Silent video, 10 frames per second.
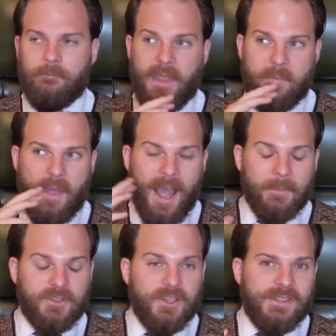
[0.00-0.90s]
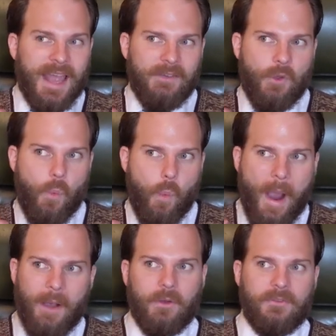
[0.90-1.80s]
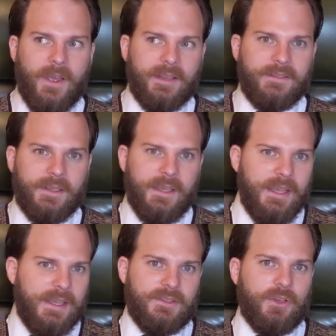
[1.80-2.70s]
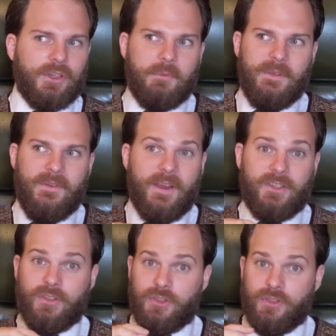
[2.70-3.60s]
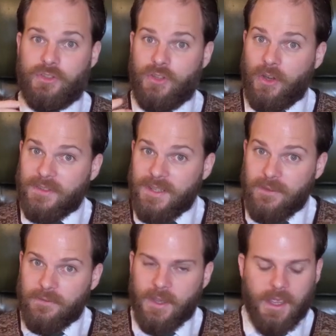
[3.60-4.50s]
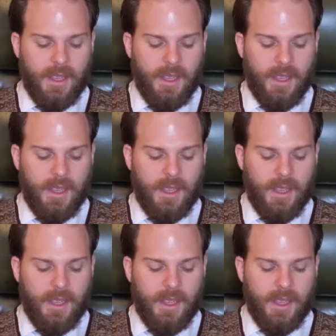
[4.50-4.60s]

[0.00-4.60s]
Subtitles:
It perhaps doesn't have a wow factor, it's not going to be very seductive,